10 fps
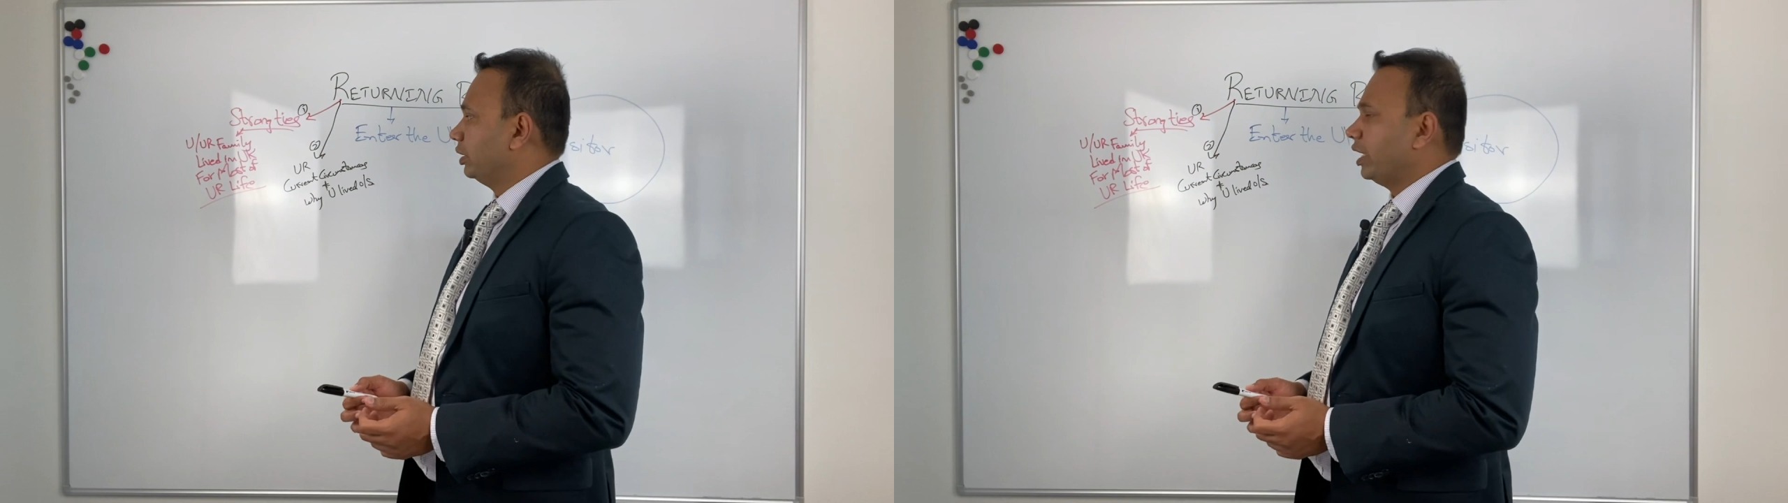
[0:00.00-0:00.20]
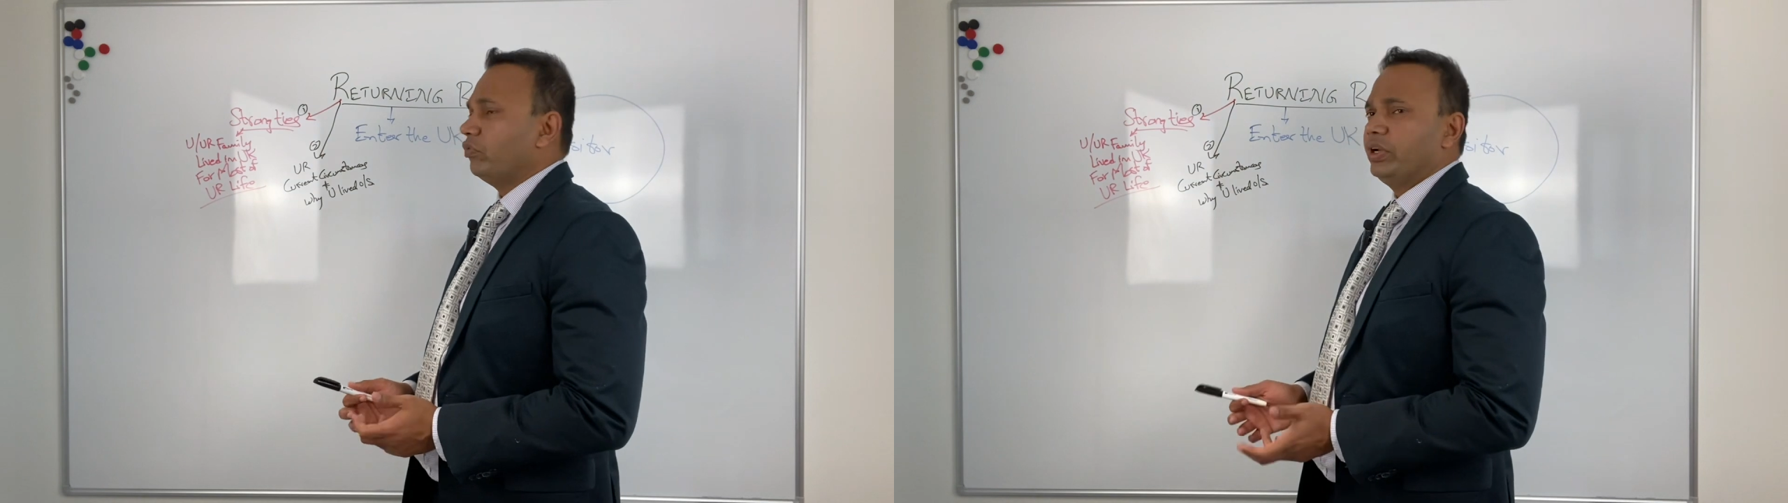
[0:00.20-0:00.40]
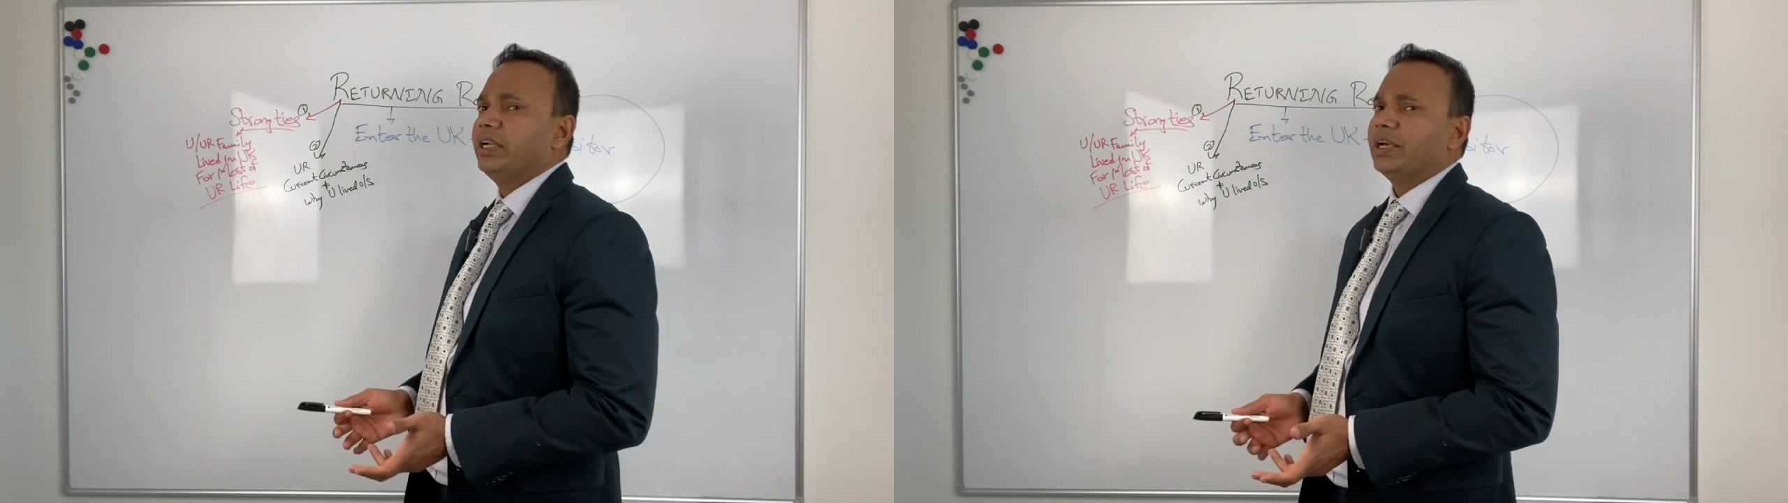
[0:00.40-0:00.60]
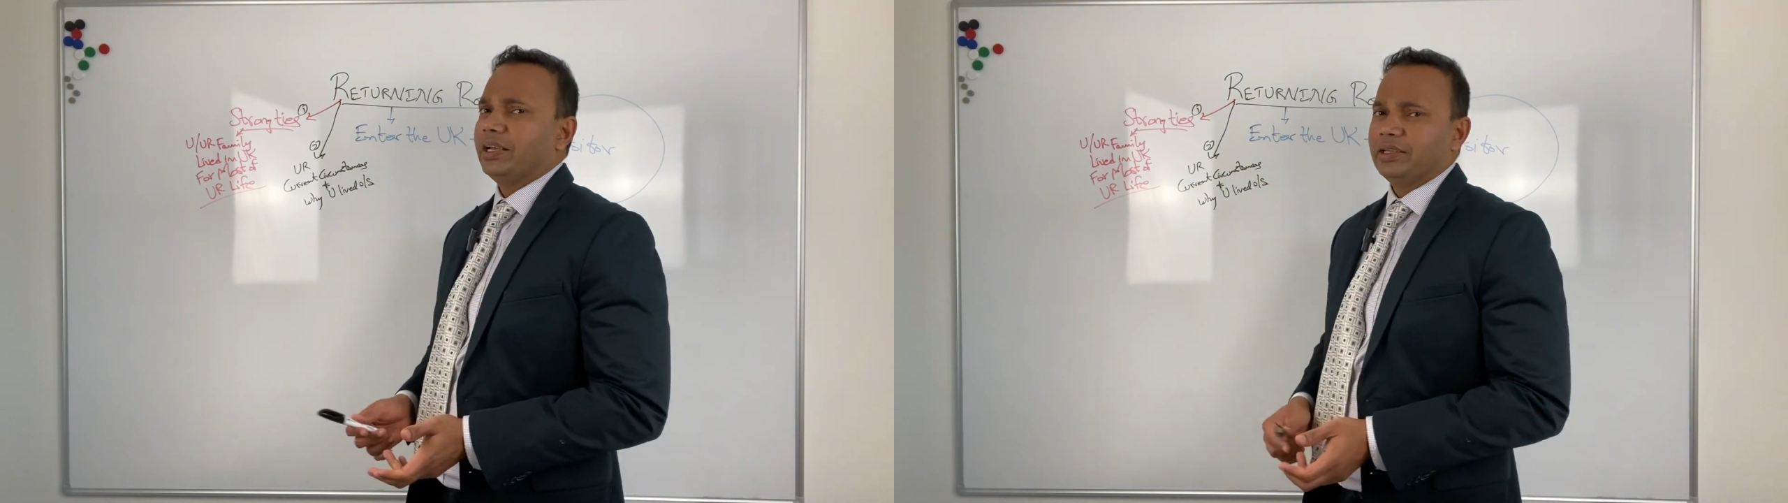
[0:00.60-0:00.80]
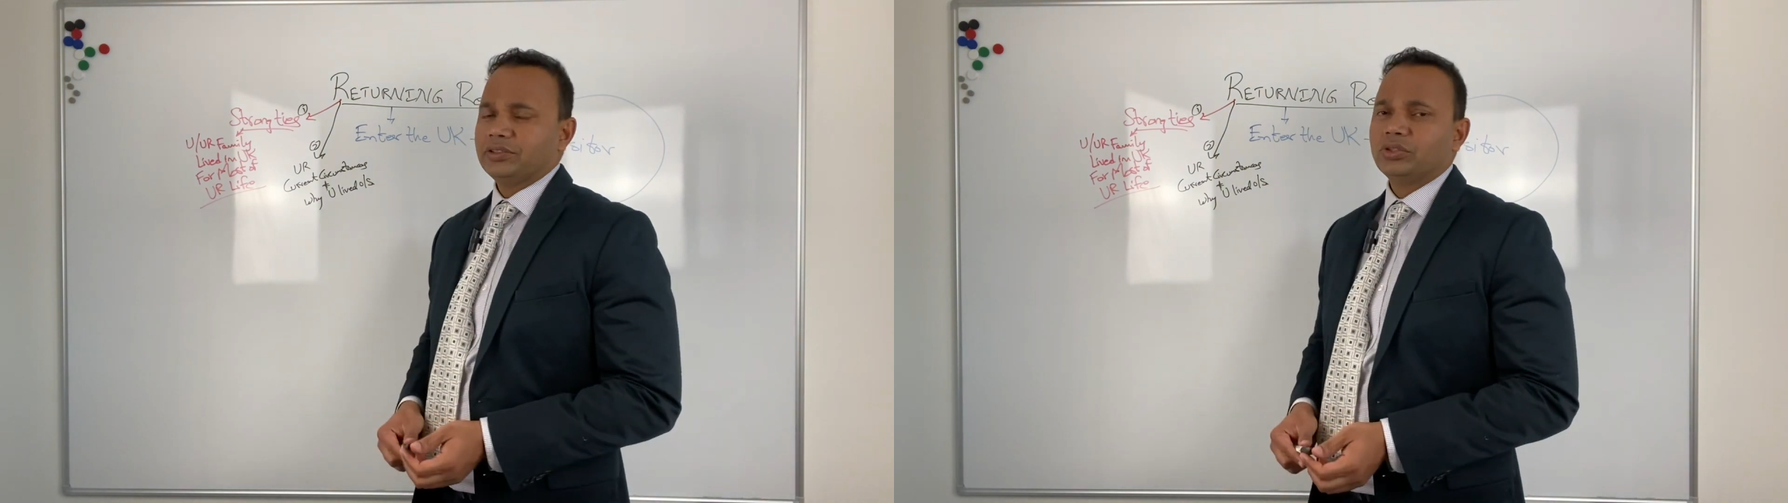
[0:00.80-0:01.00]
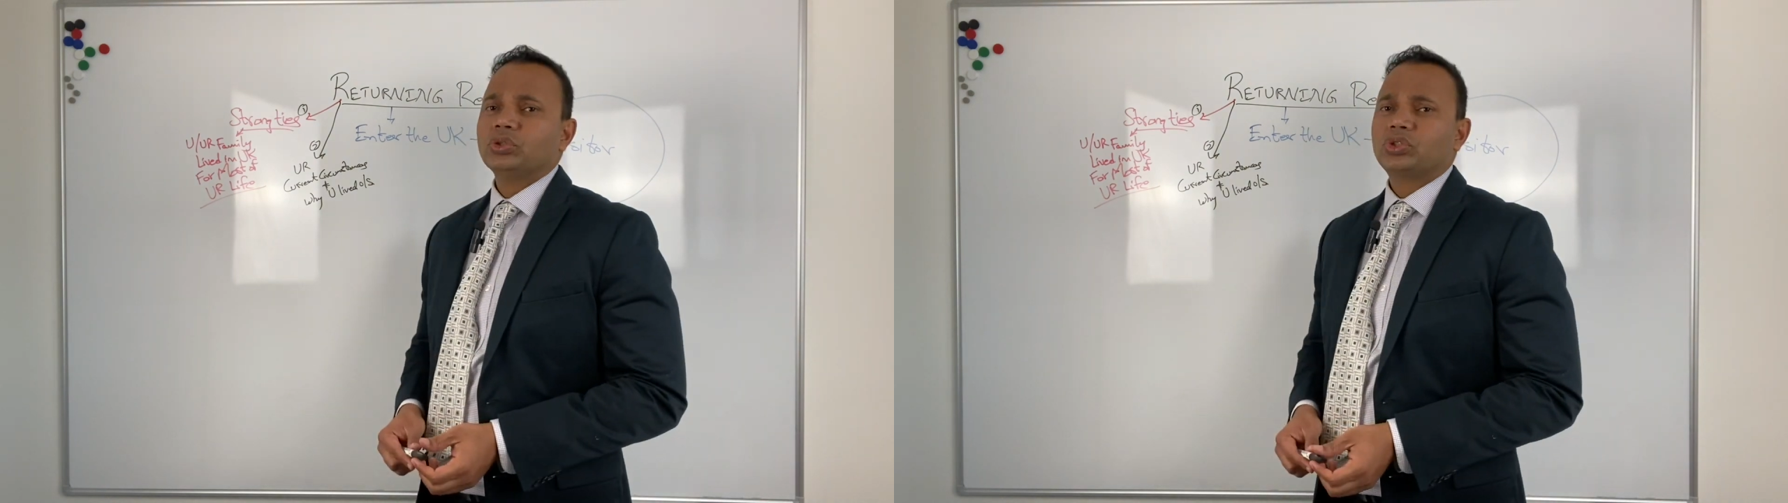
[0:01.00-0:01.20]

Every tie, so